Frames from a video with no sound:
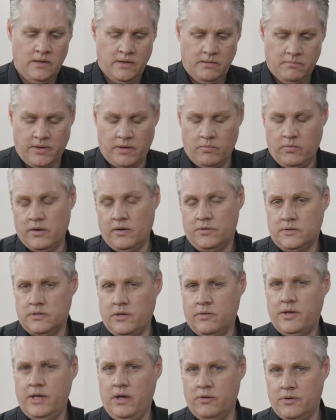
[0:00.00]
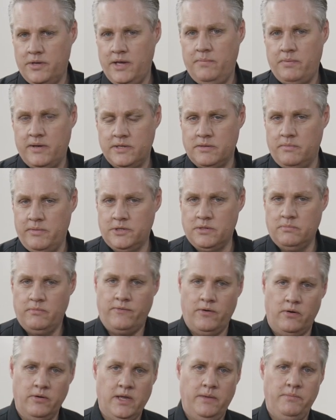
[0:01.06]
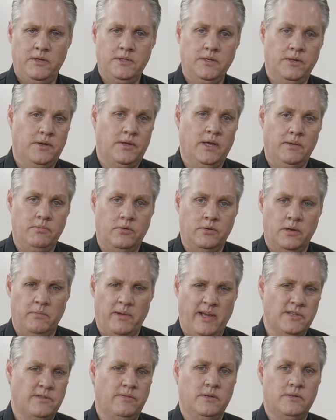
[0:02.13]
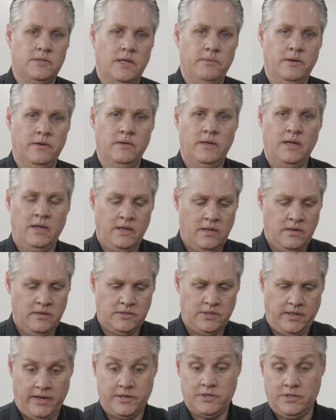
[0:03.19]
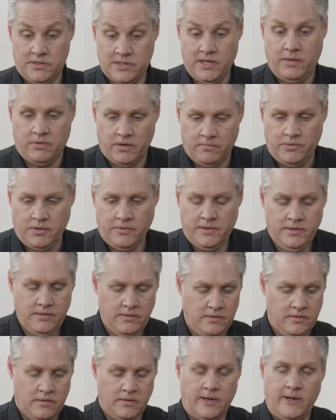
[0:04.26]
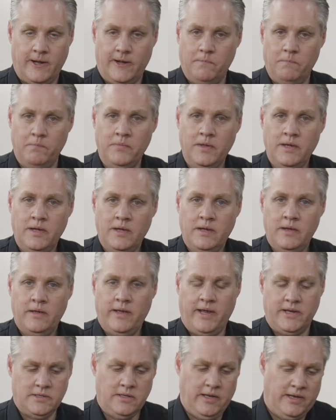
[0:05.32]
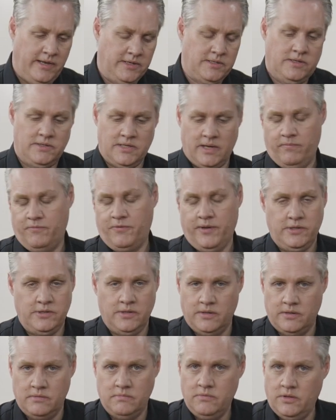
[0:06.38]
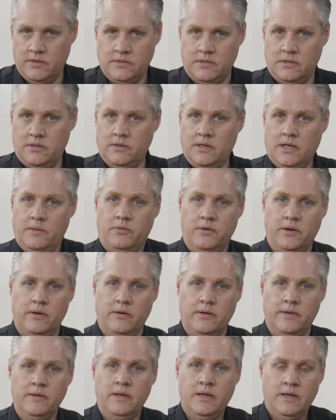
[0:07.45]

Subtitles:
But what I'll do is I'll keep, as I mentioned before, I'll keep using the keyboard and mouse for this demo so you can actually see what I'm doing, unless there's some feature that uses the keyboard only.